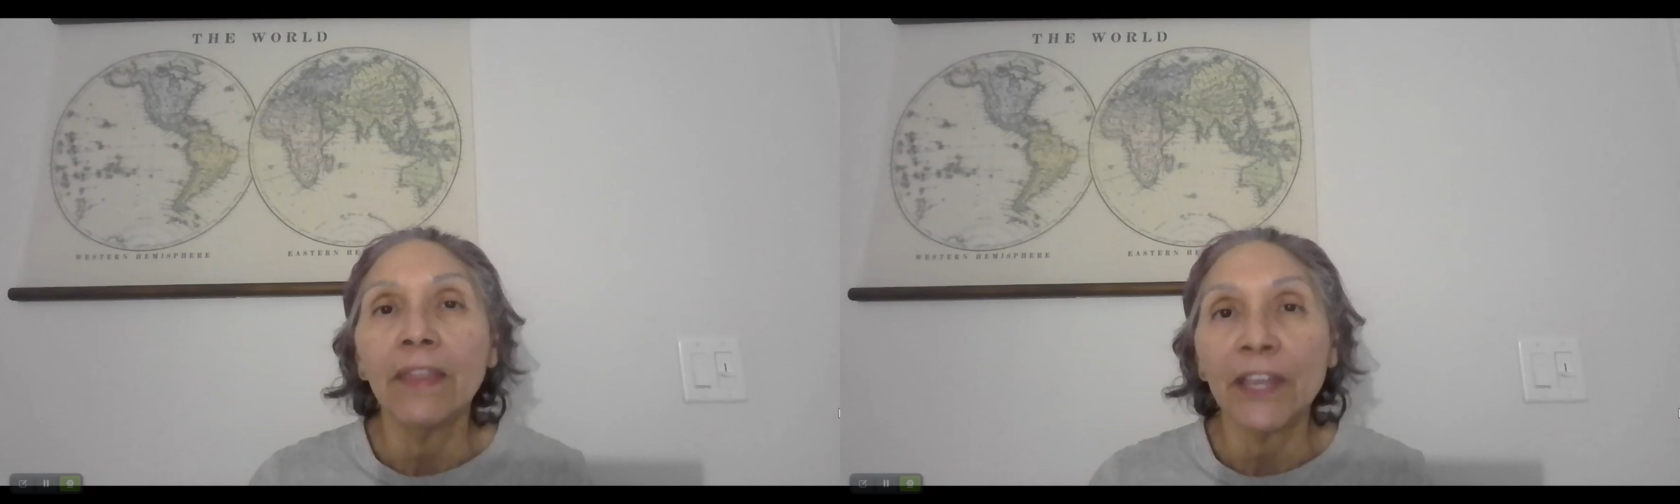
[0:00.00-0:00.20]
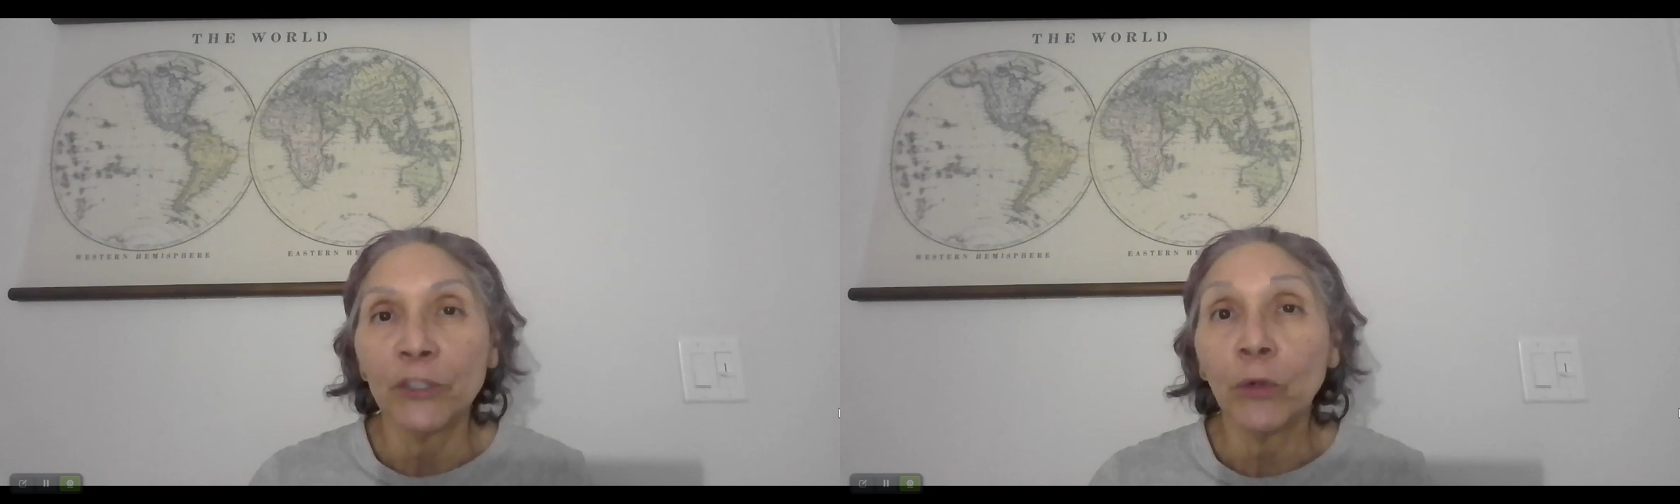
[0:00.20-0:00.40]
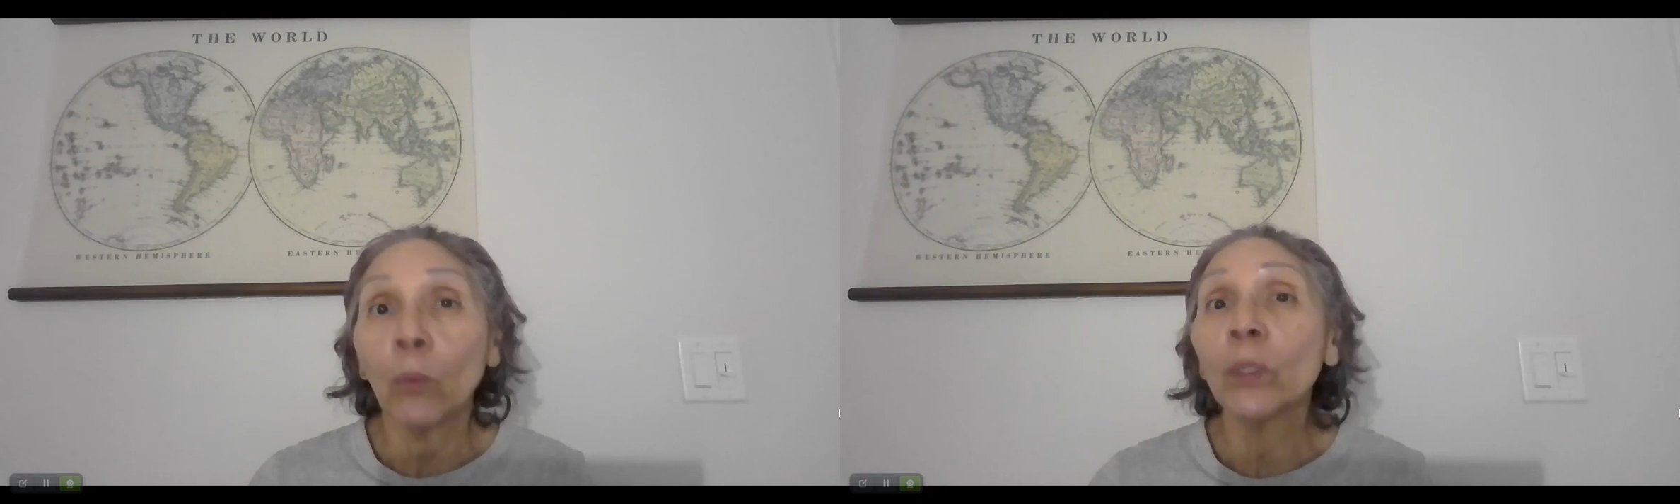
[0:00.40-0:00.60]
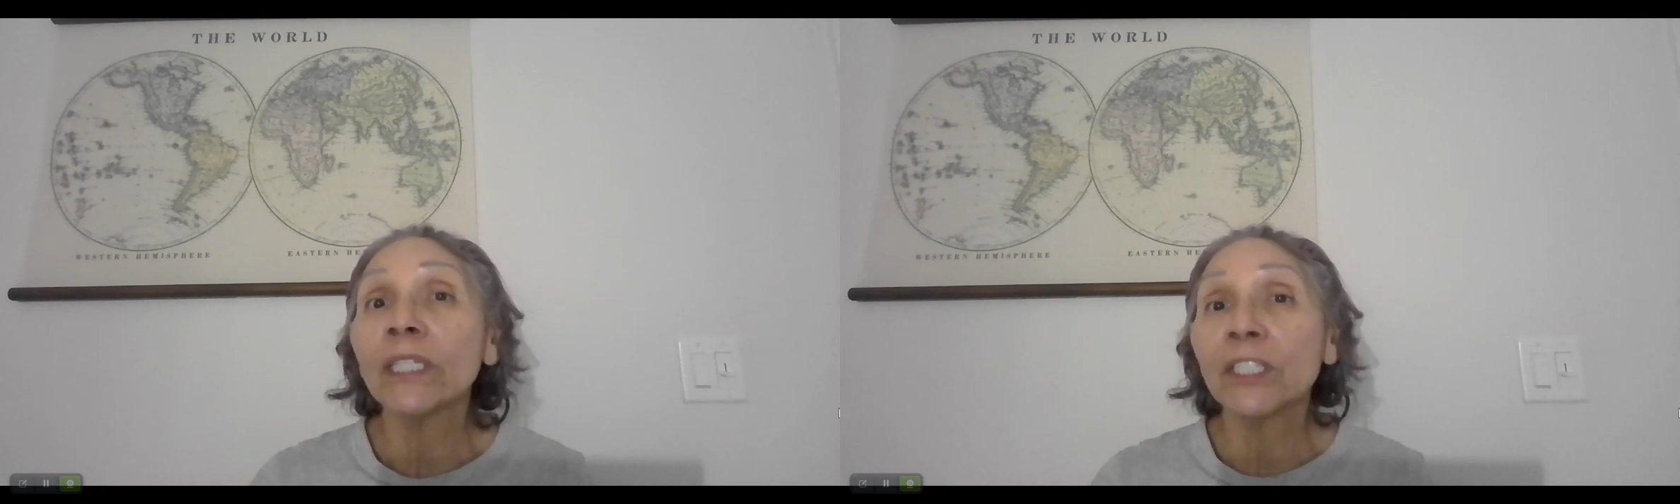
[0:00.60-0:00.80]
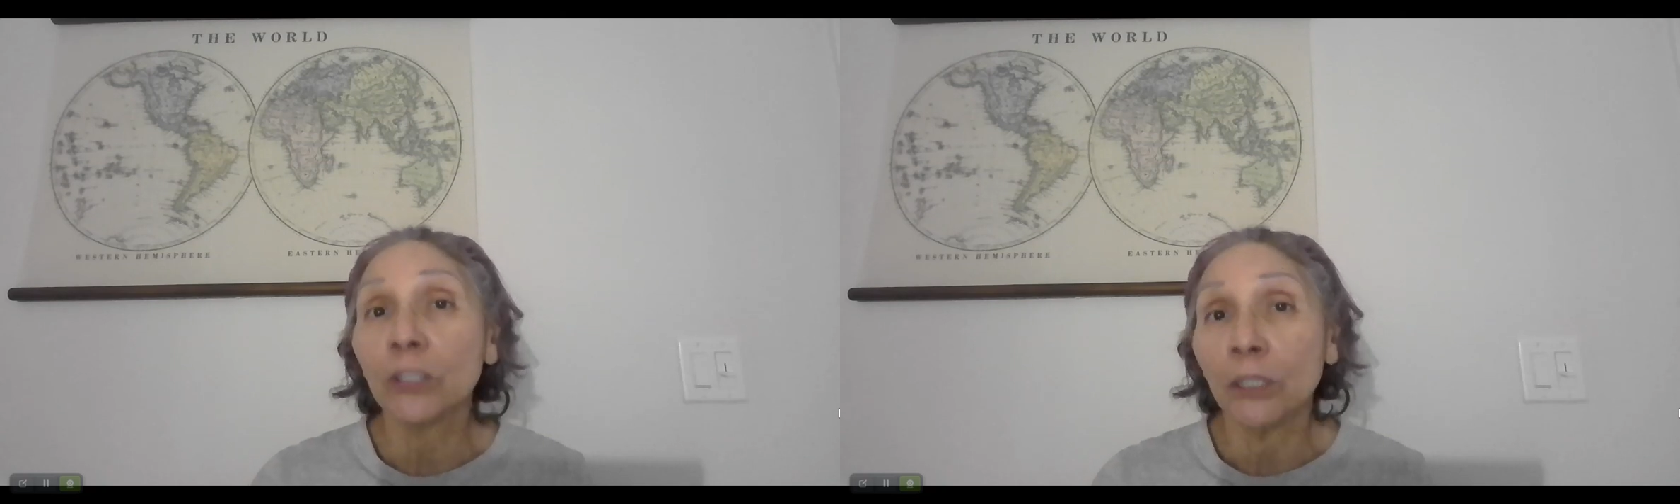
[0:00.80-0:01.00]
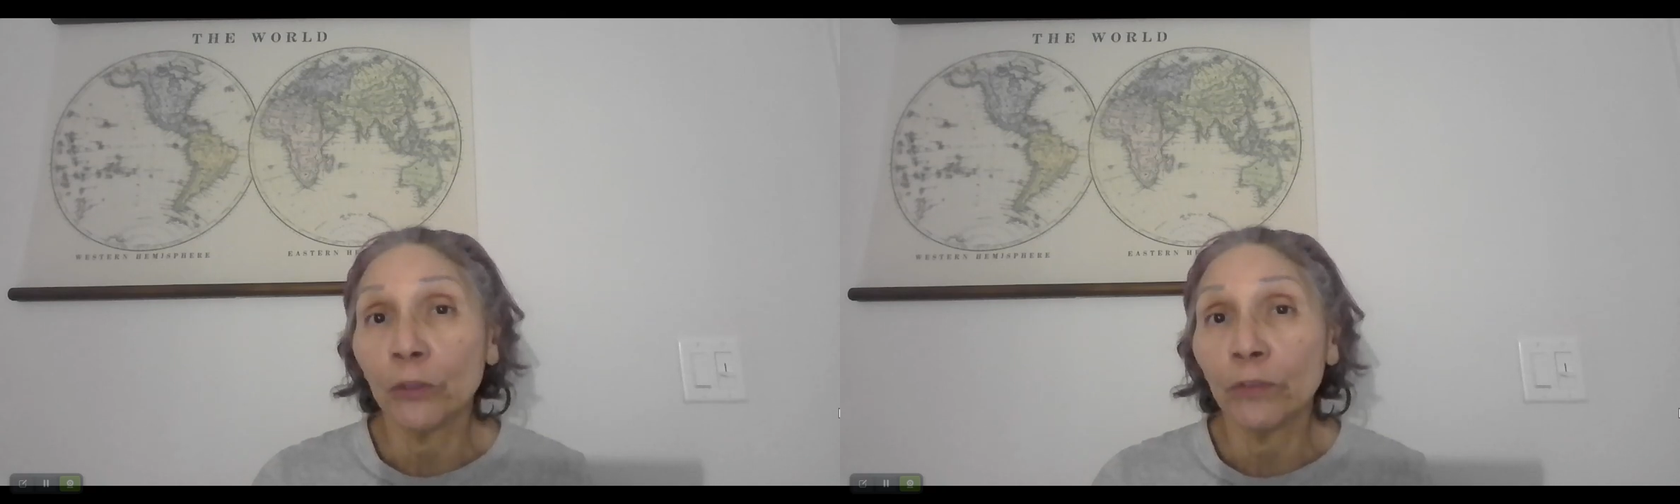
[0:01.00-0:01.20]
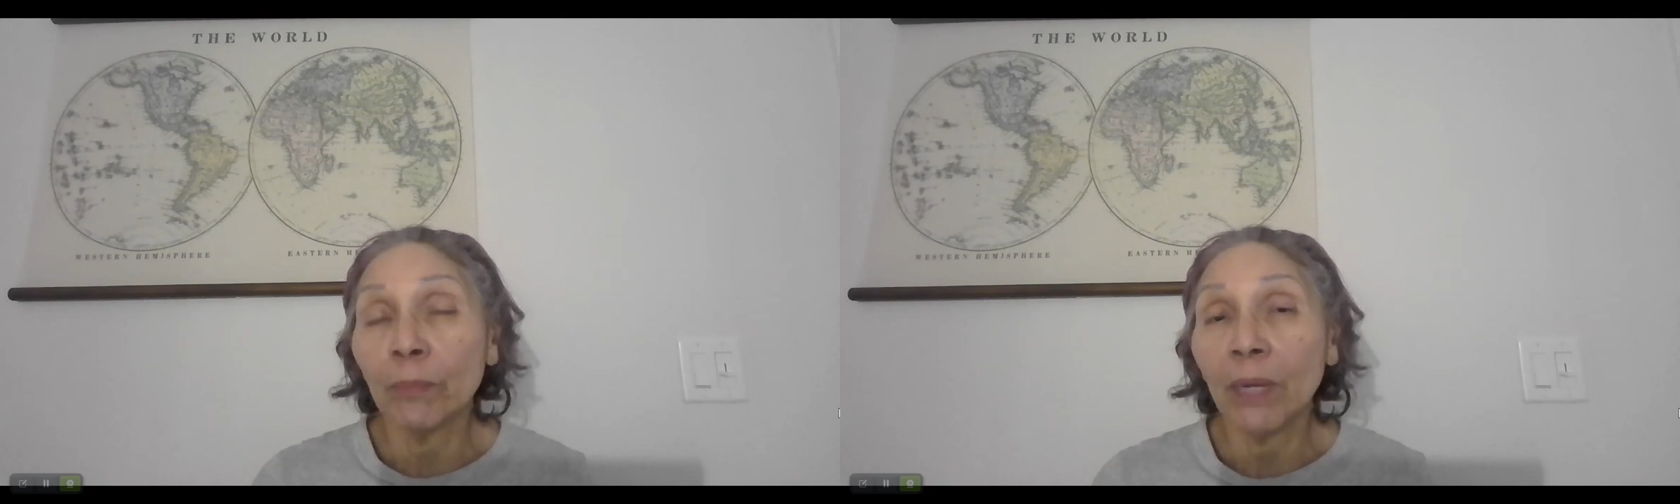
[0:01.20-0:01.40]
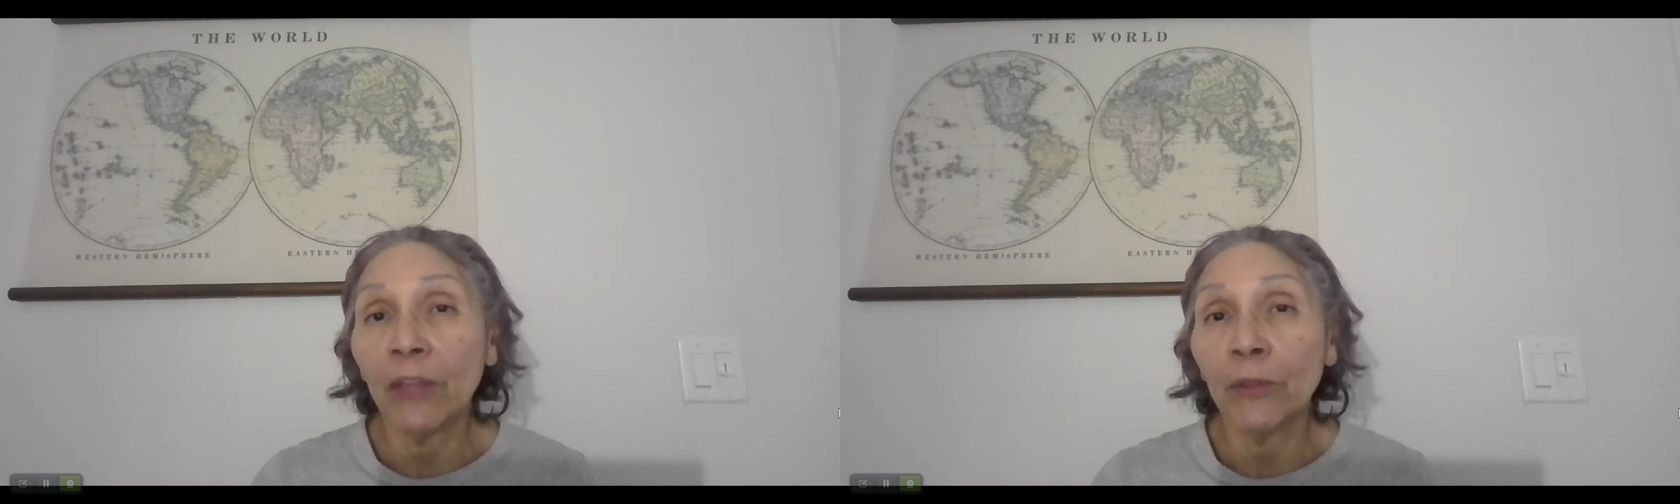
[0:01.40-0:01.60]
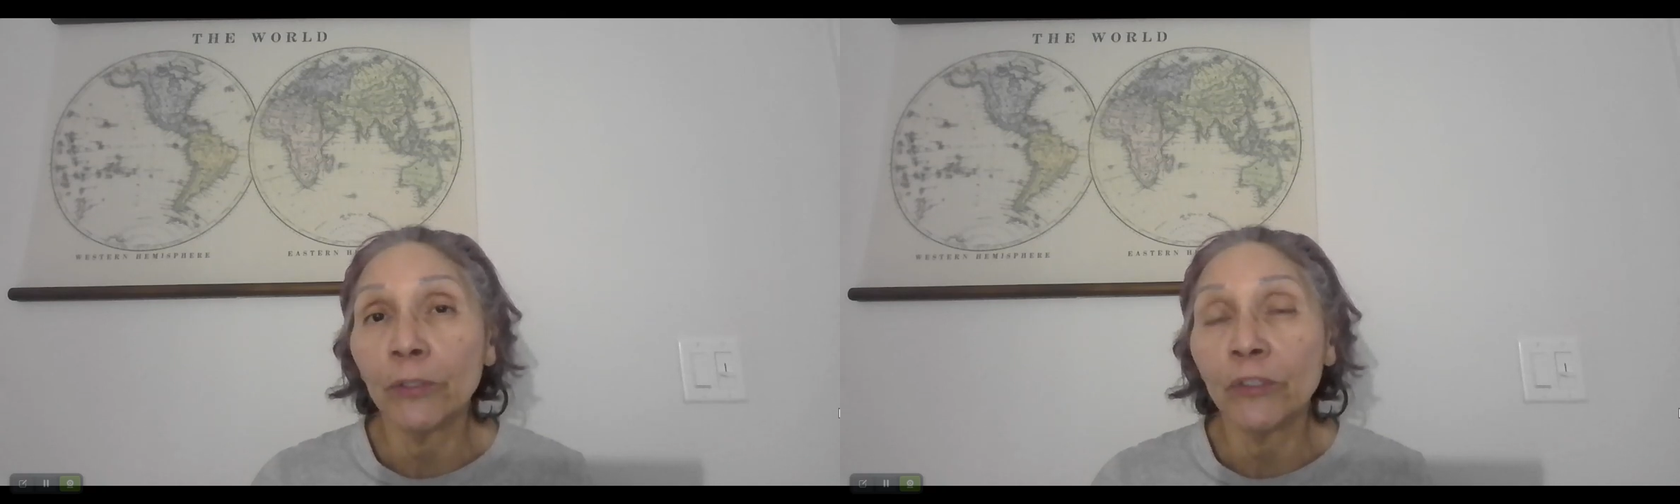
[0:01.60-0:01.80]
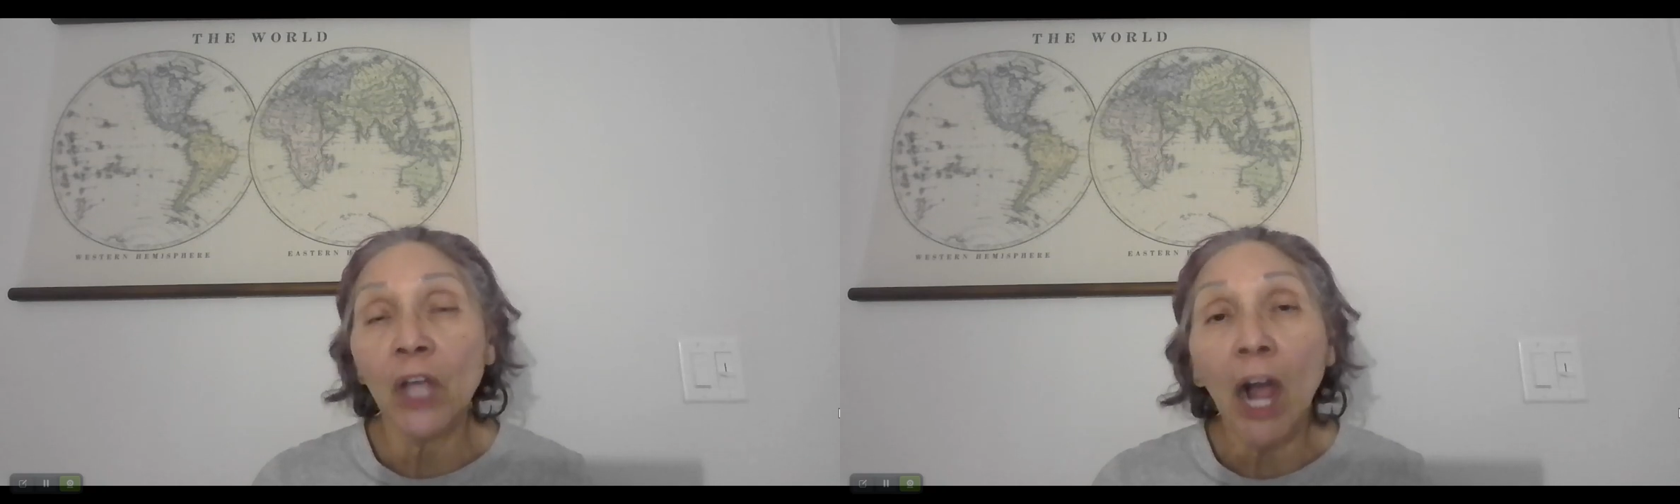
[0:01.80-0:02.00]
that you are willing to learn from
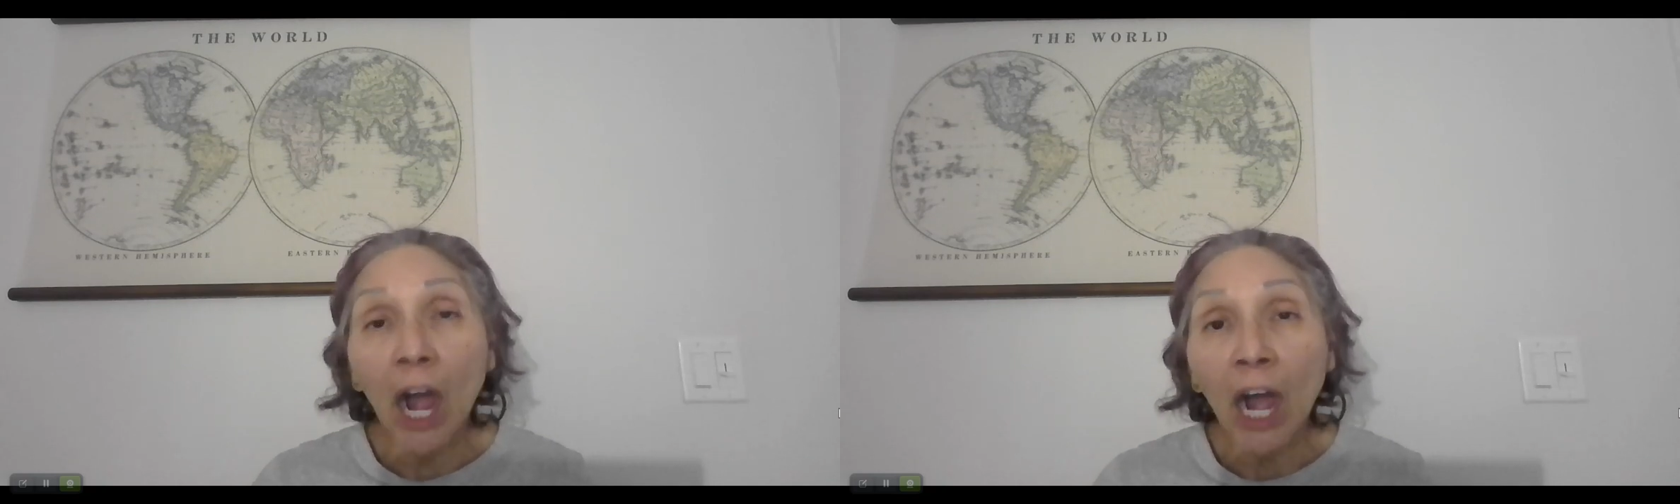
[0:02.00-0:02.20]
others.